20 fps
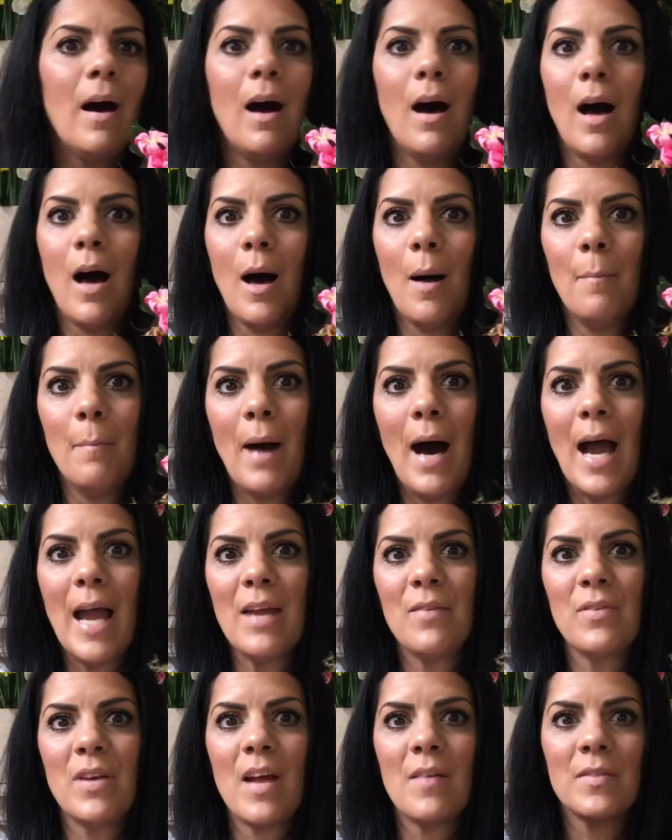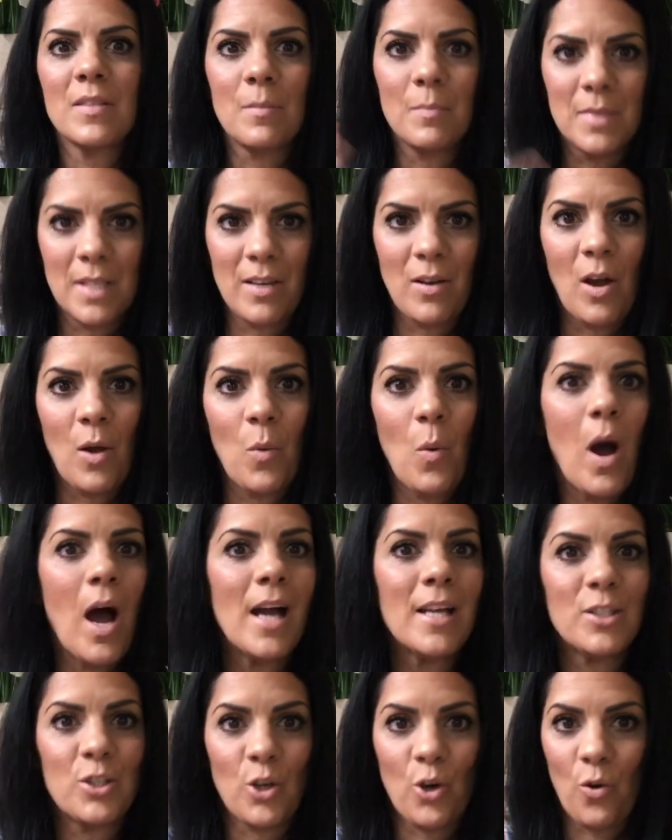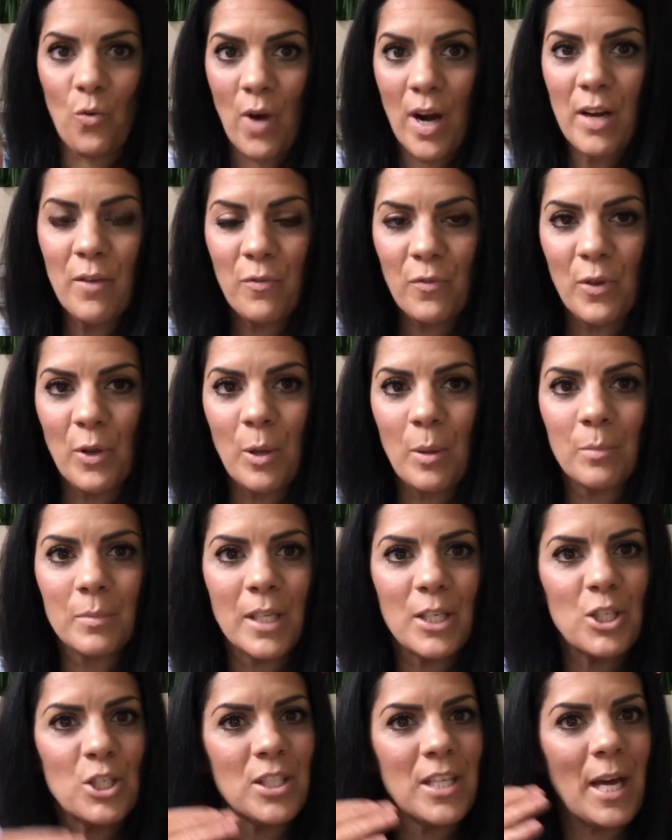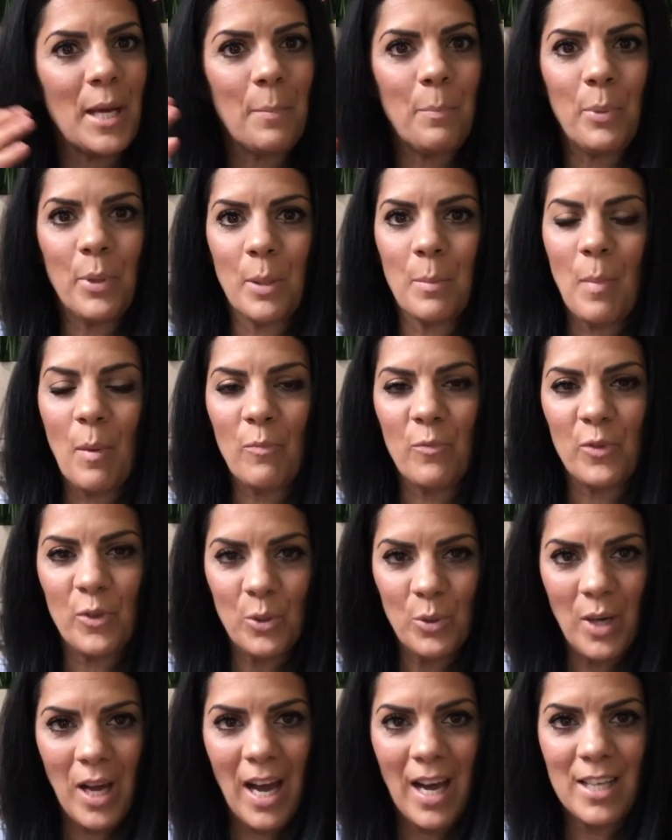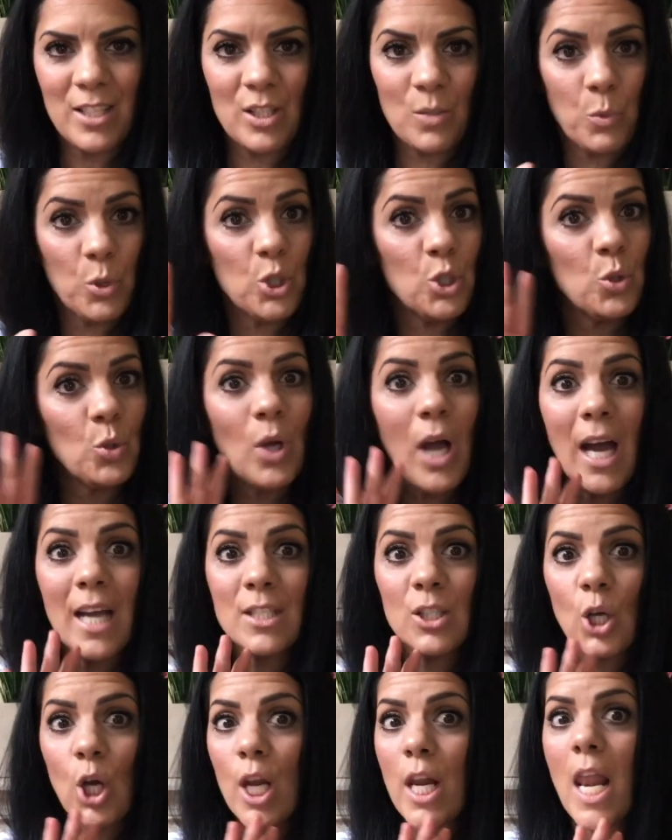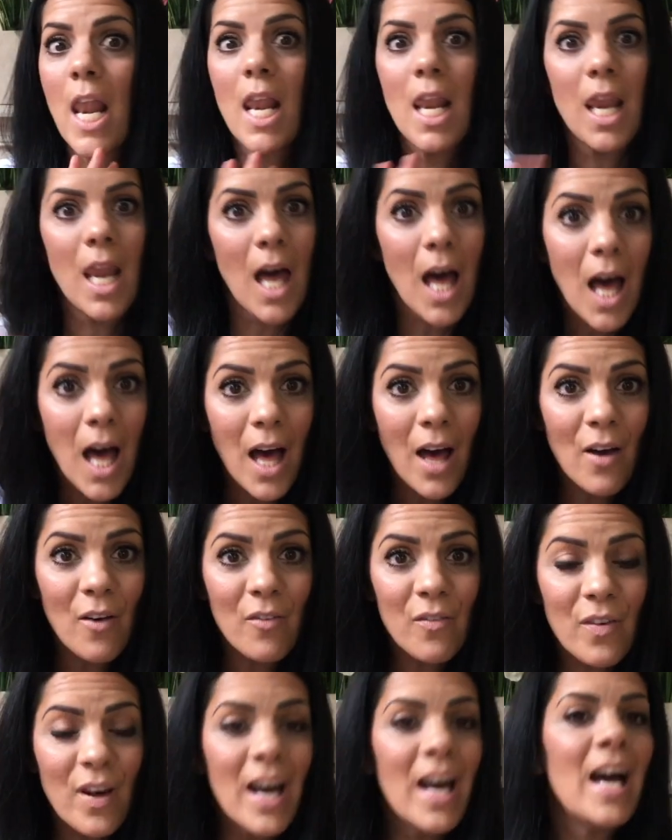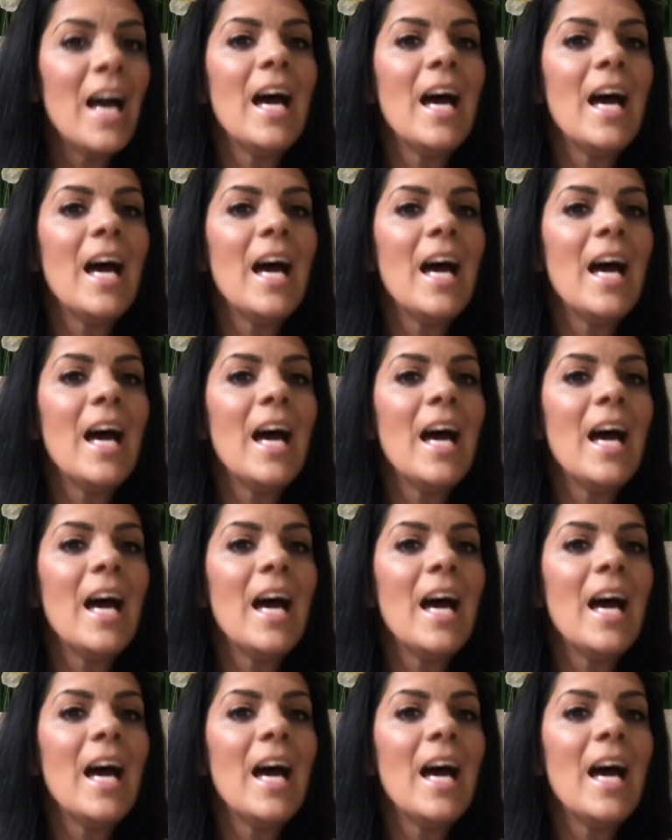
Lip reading: I even have some DIYs that are already filmed. I just got to put them up for you guys, which you guys are going to love.